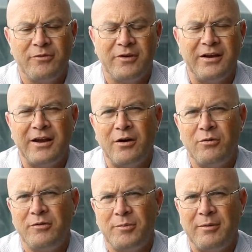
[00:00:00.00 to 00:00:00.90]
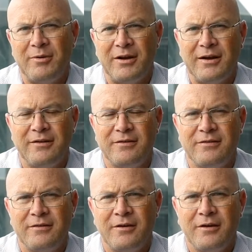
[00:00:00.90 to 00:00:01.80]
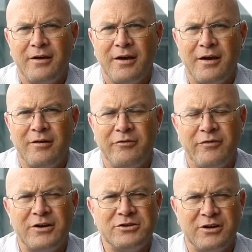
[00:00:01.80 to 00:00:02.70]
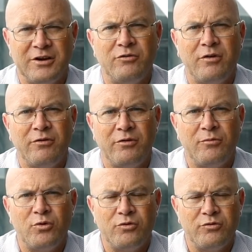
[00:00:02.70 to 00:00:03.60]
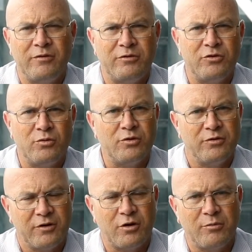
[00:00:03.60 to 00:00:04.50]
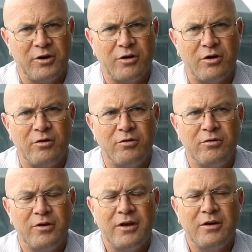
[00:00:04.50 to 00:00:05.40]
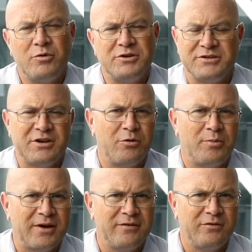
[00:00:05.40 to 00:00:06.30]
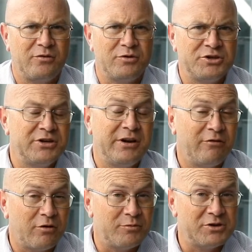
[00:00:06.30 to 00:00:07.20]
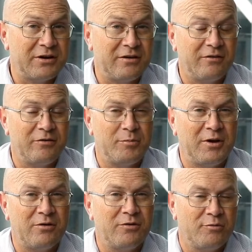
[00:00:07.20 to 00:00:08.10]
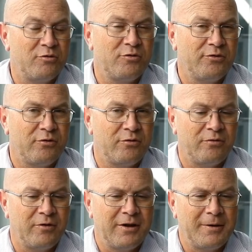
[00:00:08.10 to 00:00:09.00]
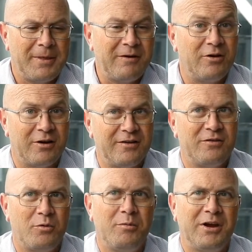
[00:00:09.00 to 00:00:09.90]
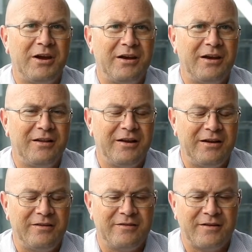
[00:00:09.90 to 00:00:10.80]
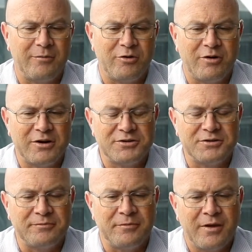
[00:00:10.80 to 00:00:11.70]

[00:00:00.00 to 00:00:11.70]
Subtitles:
I'm seeing now is people are less functionally driven, more driven towards a common goal, which has helped us to achieve our objectives because we're all sort of, if you like, swimming in the same direction.